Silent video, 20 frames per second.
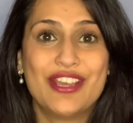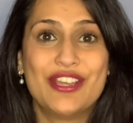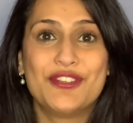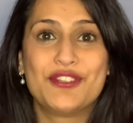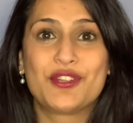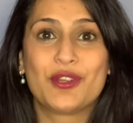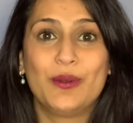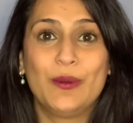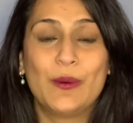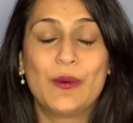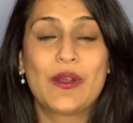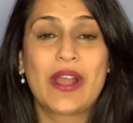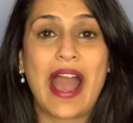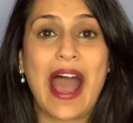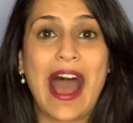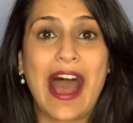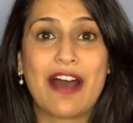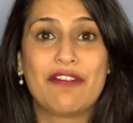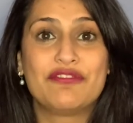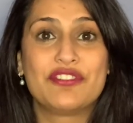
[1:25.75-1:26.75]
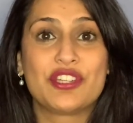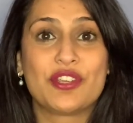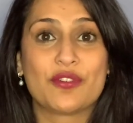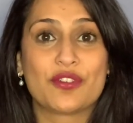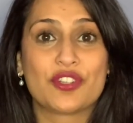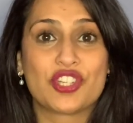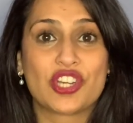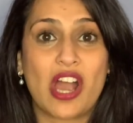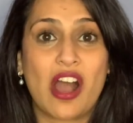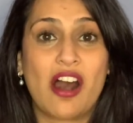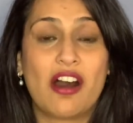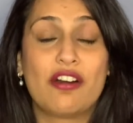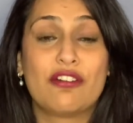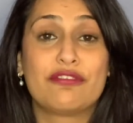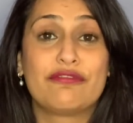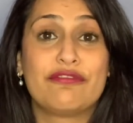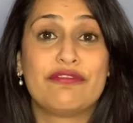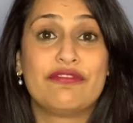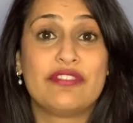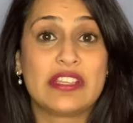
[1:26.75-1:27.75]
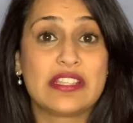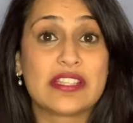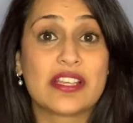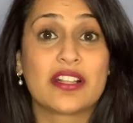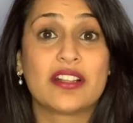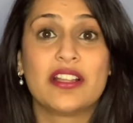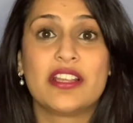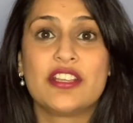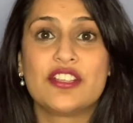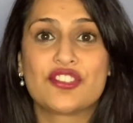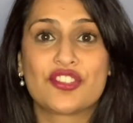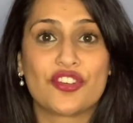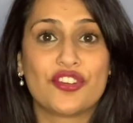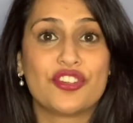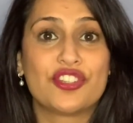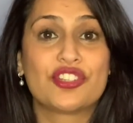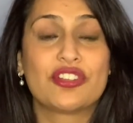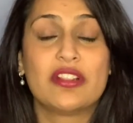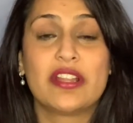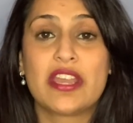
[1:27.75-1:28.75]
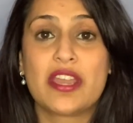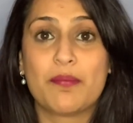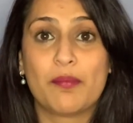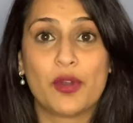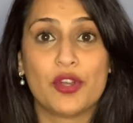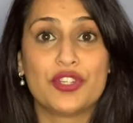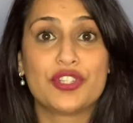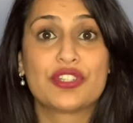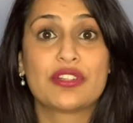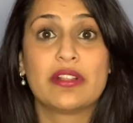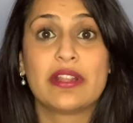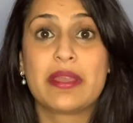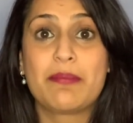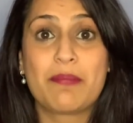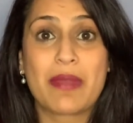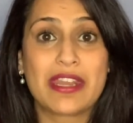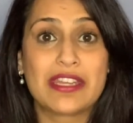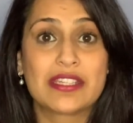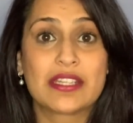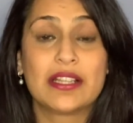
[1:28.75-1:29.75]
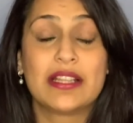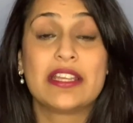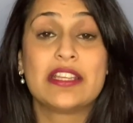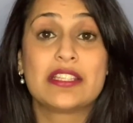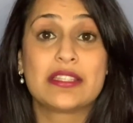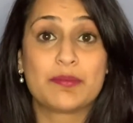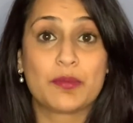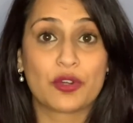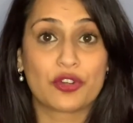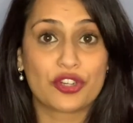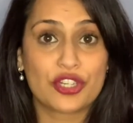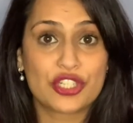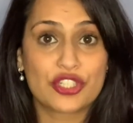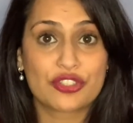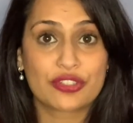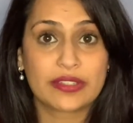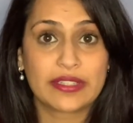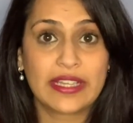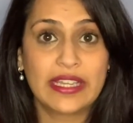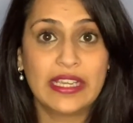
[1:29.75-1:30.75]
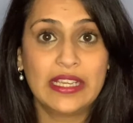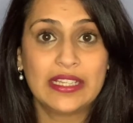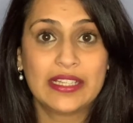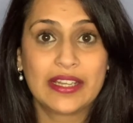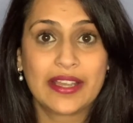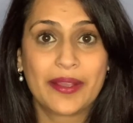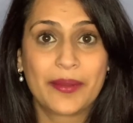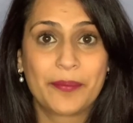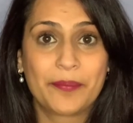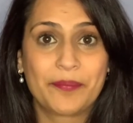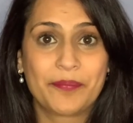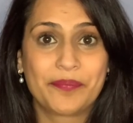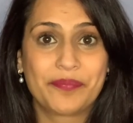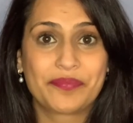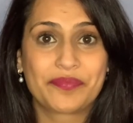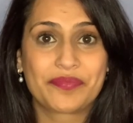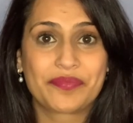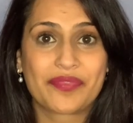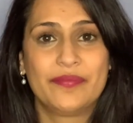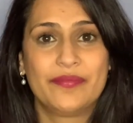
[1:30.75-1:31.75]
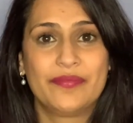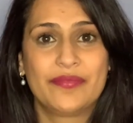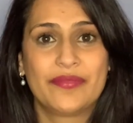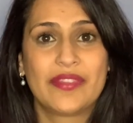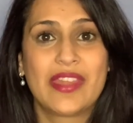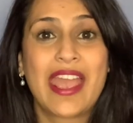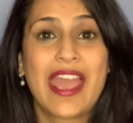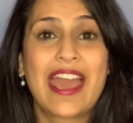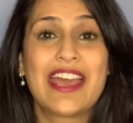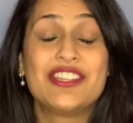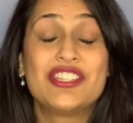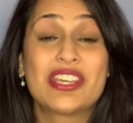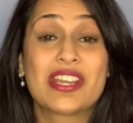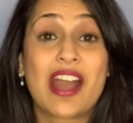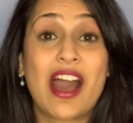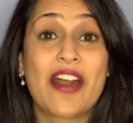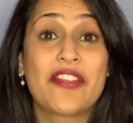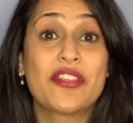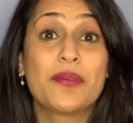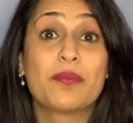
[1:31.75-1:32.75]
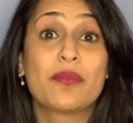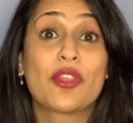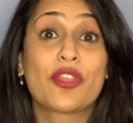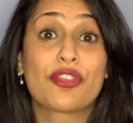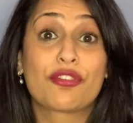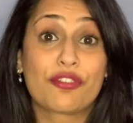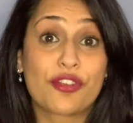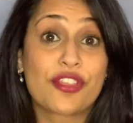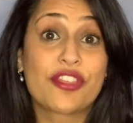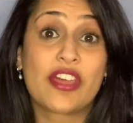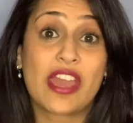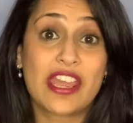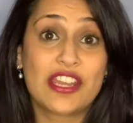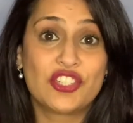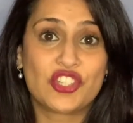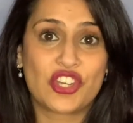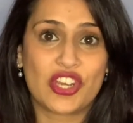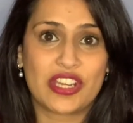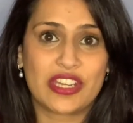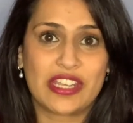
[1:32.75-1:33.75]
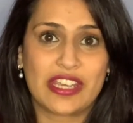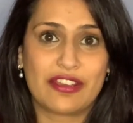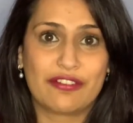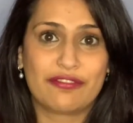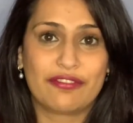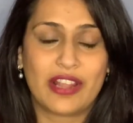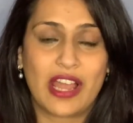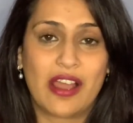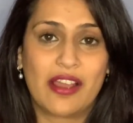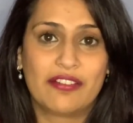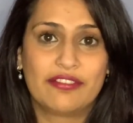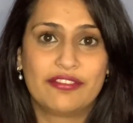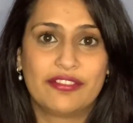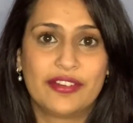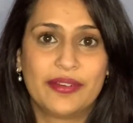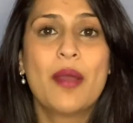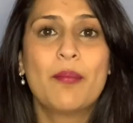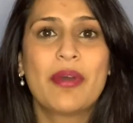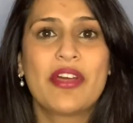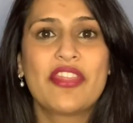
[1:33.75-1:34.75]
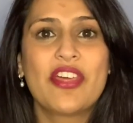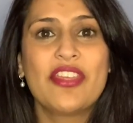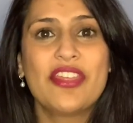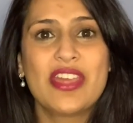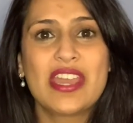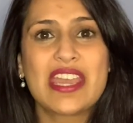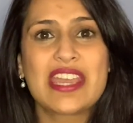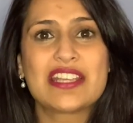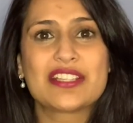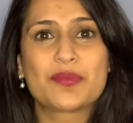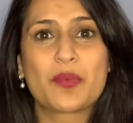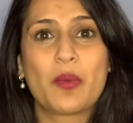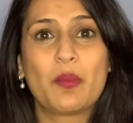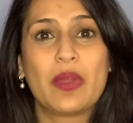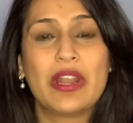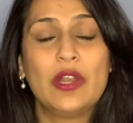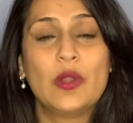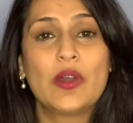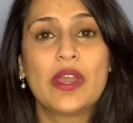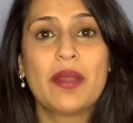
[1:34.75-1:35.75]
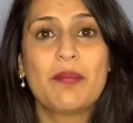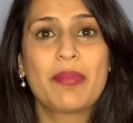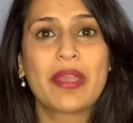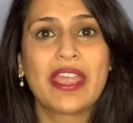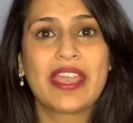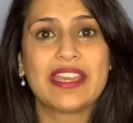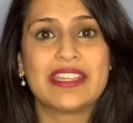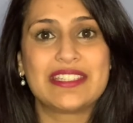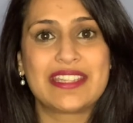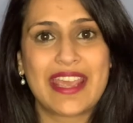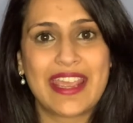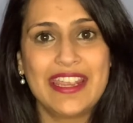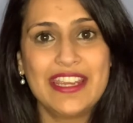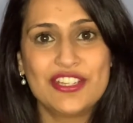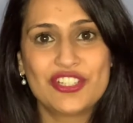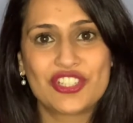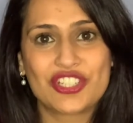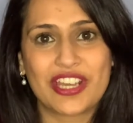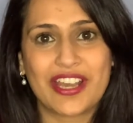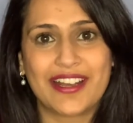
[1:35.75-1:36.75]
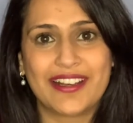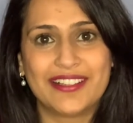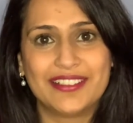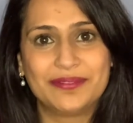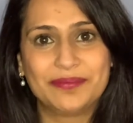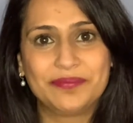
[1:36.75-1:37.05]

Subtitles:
To look after your child physically, socially, emotionally, mentally, spiritually, and to guide them through their journey of life. But the thing is, when we look at being a teacher,